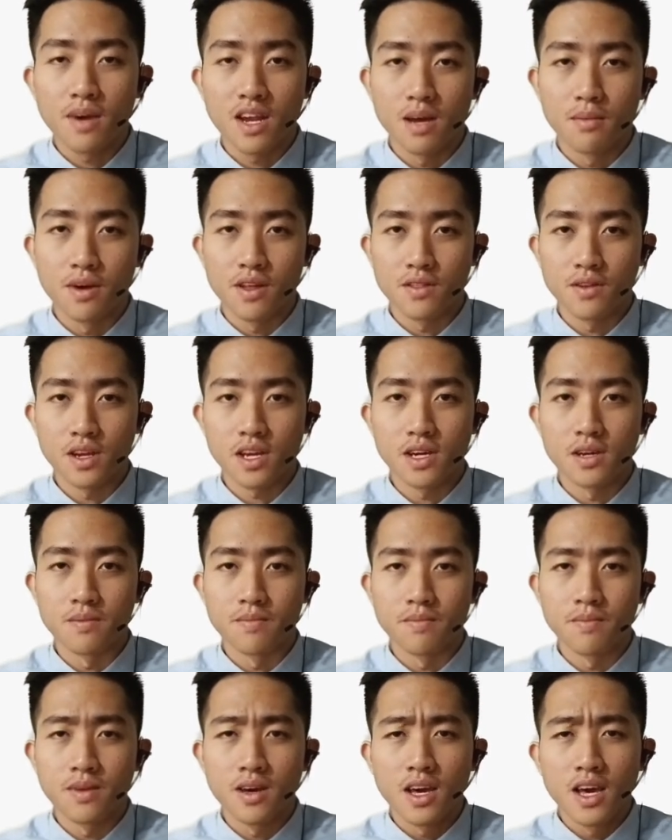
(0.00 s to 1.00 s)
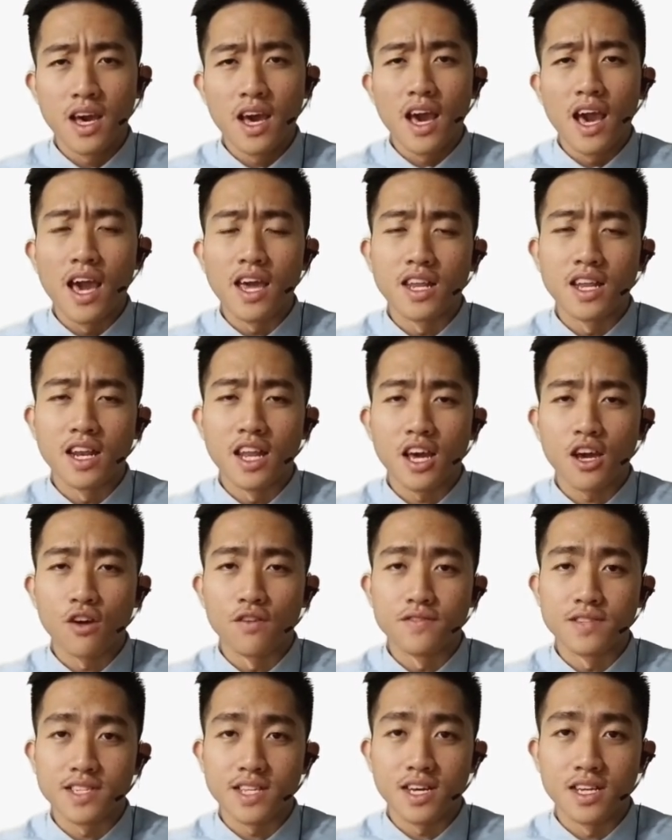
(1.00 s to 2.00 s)
malabathrium, and the lack
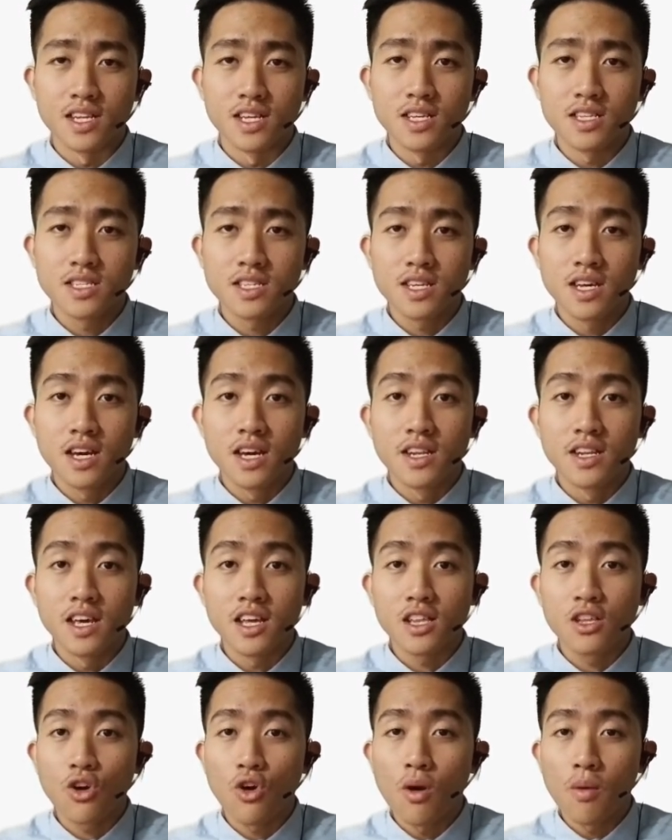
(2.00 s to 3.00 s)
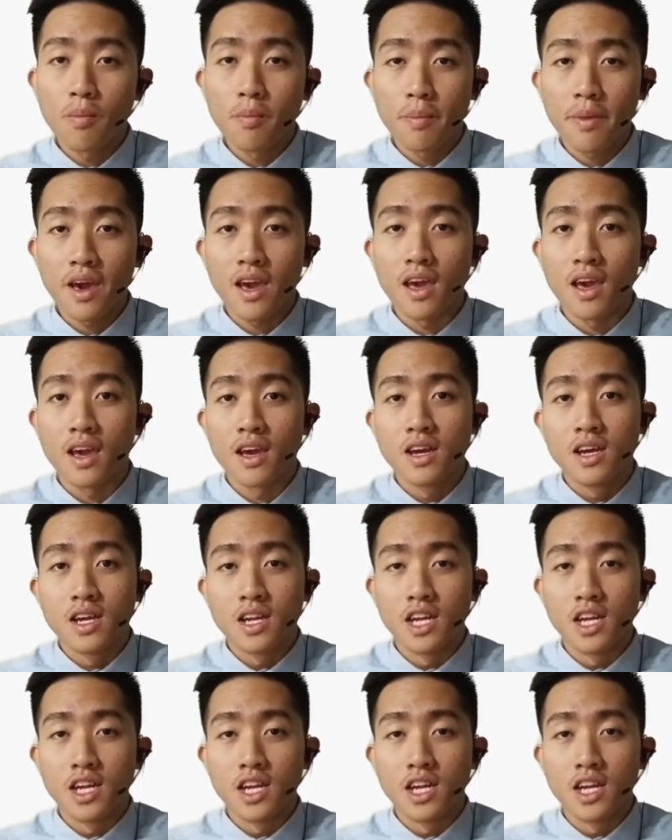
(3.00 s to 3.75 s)
of studies that compare